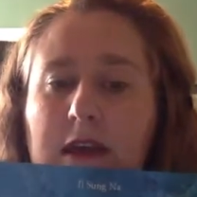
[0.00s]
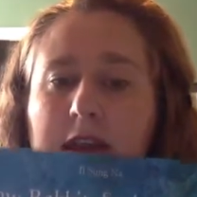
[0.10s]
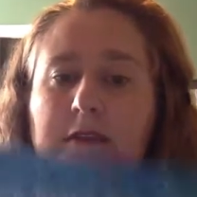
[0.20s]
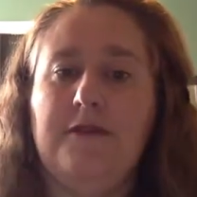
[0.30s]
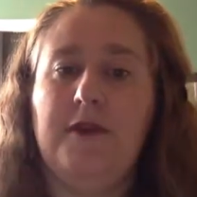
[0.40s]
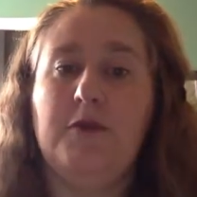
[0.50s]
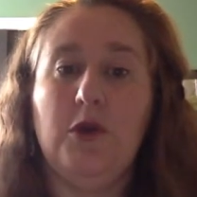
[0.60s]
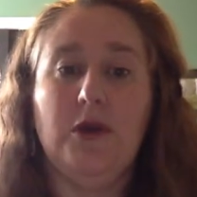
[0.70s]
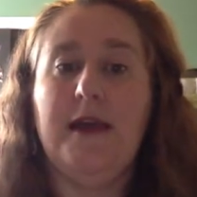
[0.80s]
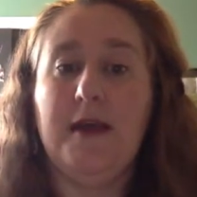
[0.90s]
Get it from
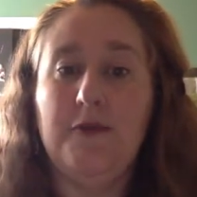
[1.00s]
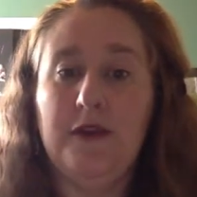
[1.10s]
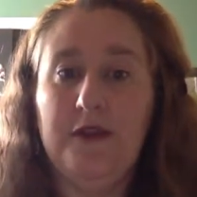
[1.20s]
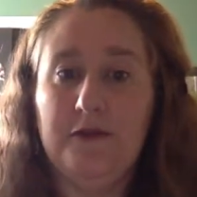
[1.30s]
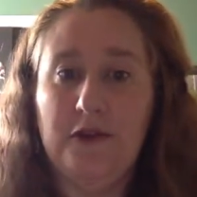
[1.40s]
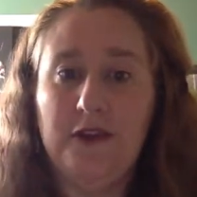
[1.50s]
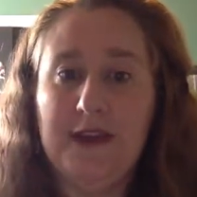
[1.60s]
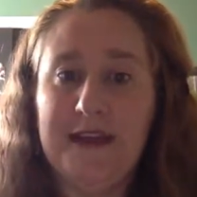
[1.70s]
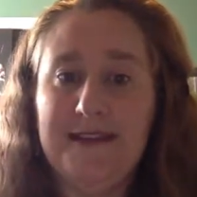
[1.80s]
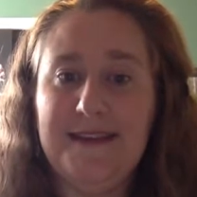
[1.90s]
your library for your
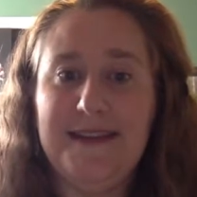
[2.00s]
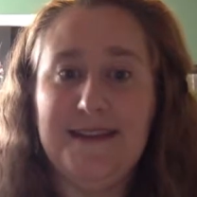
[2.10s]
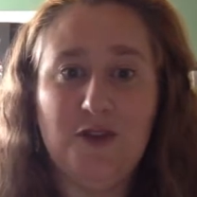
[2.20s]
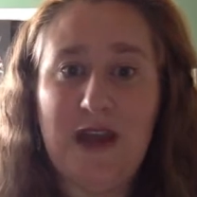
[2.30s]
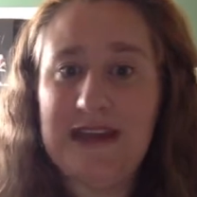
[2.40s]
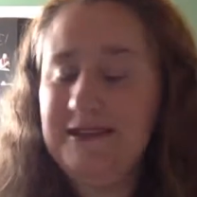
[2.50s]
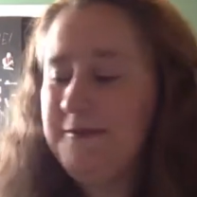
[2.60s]
kids. It's great.